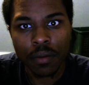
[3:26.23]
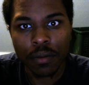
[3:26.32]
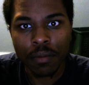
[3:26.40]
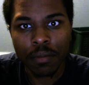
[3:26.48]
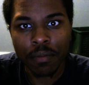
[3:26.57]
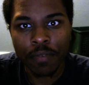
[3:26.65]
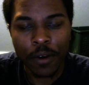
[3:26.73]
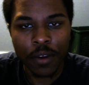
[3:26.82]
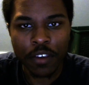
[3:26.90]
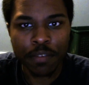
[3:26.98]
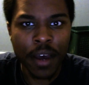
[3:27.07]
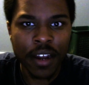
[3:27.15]
various
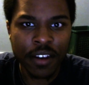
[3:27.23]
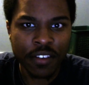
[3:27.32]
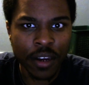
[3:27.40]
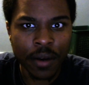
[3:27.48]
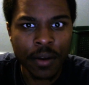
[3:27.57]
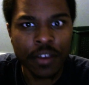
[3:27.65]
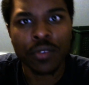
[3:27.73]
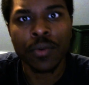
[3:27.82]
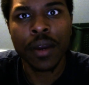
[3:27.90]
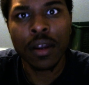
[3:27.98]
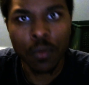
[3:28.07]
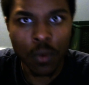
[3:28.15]
monasteries around
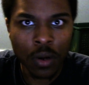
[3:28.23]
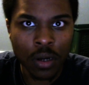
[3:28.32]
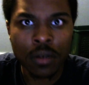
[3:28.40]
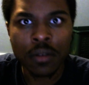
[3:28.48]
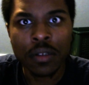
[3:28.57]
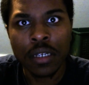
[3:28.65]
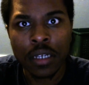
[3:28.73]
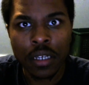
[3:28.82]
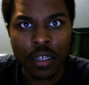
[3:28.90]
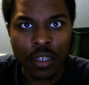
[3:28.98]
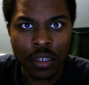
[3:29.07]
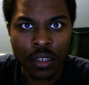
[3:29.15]
the world,
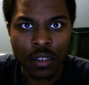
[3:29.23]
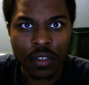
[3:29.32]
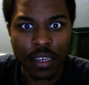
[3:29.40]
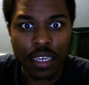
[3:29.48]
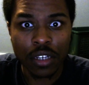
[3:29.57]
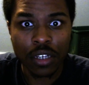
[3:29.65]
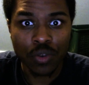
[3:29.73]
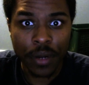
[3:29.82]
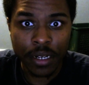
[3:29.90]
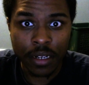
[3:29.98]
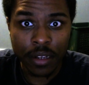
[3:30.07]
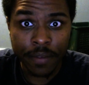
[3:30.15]
so he can train
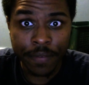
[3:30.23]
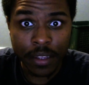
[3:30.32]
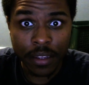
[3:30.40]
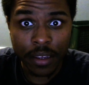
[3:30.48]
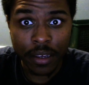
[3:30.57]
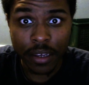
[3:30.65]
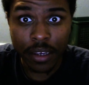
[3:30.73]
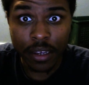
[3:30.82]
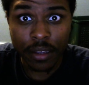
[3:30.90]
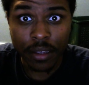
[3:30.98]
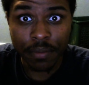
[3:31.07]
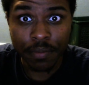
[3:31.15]
to defeat
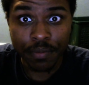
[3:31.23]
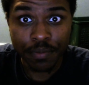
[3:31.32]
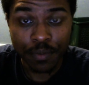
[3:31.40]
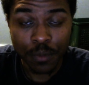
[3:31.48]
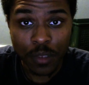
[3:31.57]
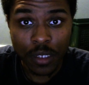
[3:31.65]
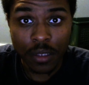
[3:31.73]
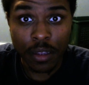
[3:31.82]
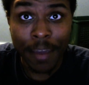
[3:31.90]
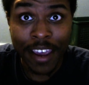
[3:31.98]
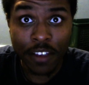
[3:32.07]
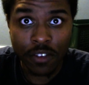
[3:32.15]
the
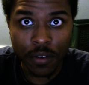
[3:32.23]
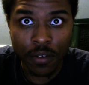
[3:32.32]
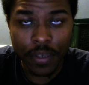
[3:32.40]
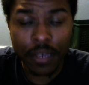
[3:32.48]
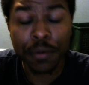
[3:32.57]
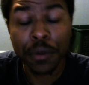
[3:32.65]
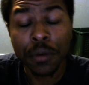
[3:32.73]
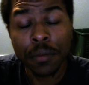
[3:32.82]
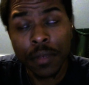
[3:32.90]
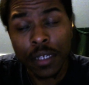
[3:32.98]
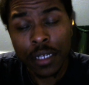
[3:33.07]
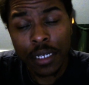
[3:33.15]
master of evil.
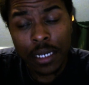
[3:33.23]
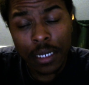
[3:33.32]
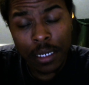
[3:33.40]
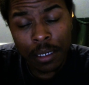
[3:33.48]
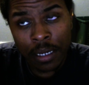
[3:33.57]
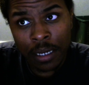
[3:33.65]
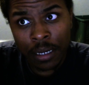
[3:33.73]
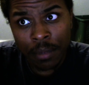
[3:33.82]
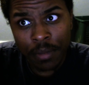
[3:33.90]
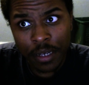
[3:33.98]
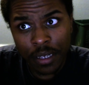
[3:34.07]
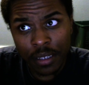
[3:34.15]

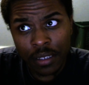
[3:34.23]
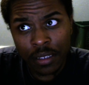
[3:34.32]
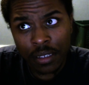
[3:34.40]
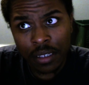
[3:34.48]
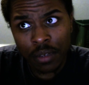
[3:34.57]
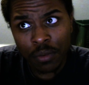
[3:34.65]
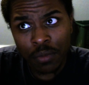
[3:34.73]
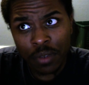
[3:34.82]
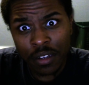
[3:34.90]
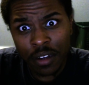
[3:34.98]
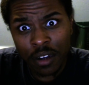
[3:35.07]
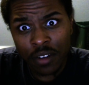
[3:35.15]
But with the
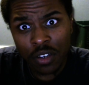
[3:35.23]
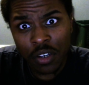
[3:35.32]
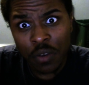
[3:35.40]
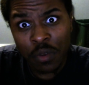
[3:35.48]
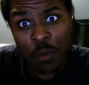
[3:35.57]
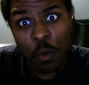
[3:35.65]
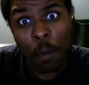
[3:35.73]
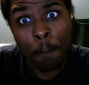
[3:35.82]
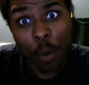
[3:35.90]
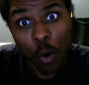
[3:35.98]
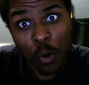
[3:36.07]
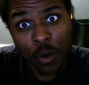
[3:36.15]
daughters of Aku, they were
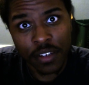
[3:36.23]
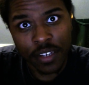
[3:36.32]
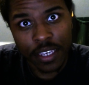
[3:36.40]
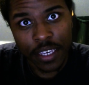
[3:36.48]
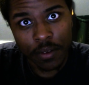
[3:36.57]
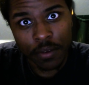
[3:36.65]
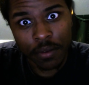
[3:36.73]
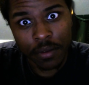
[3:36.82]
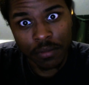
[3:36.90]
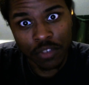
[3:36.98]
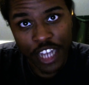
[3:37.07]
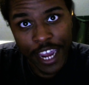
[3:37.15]
born to kill
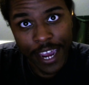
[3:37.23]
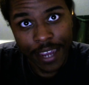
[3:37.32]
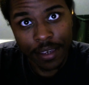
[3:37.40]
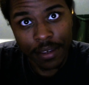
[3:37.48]
Jack.